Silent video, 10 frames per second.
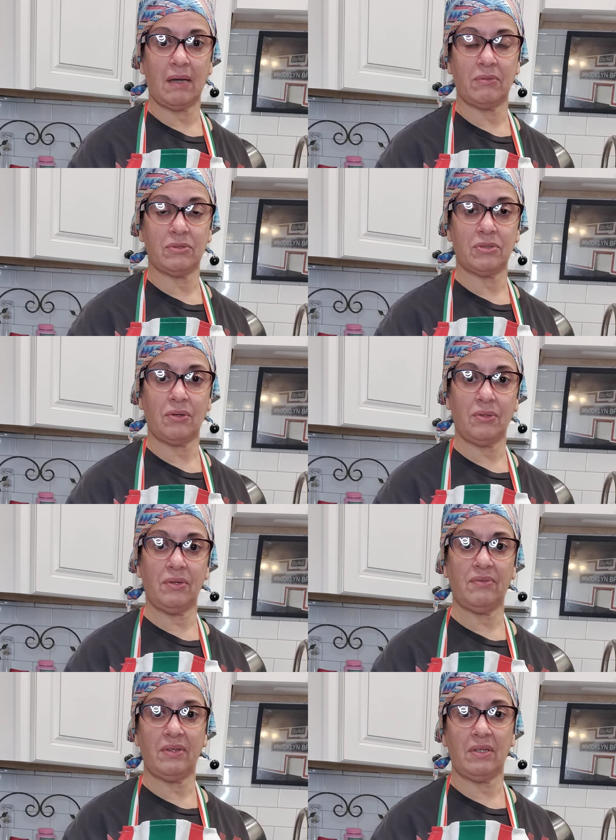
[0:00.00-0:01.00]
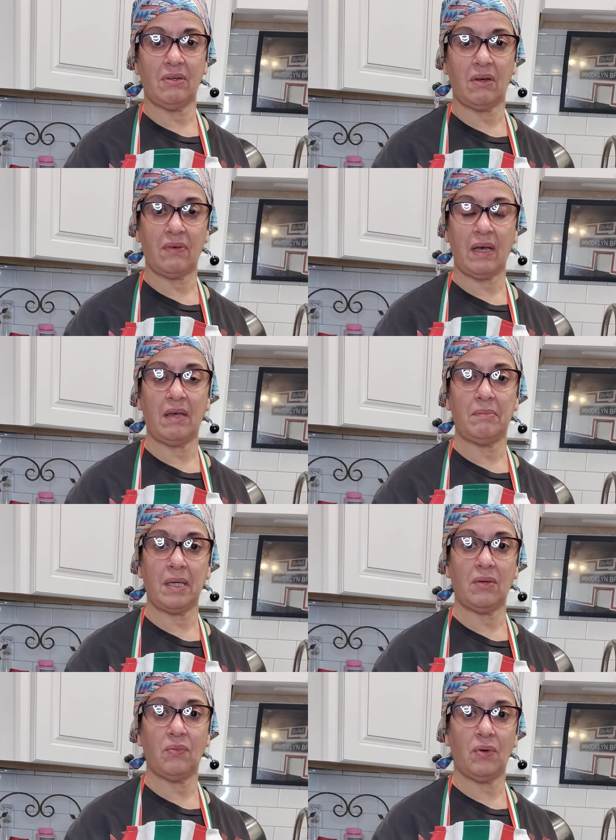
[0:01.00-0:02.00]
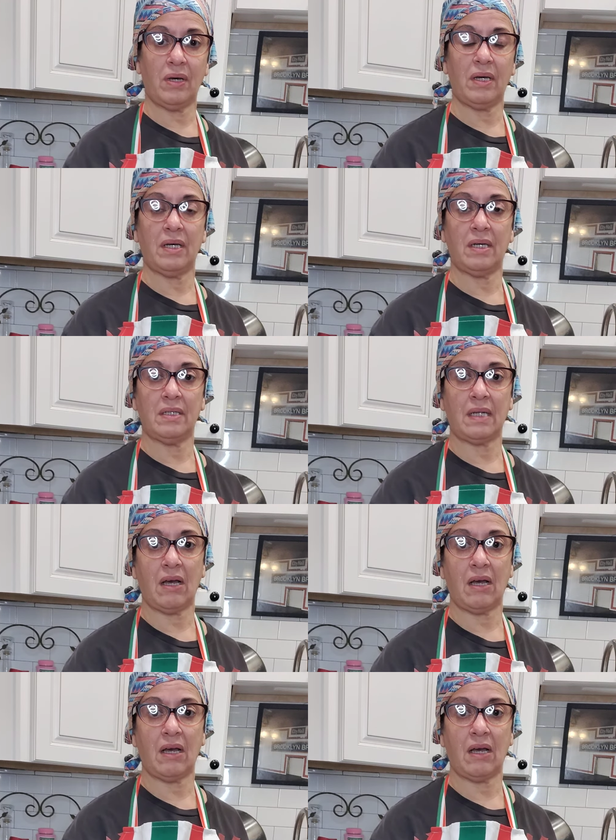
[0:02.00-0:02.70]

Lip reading: I will show you a video of how I make 1,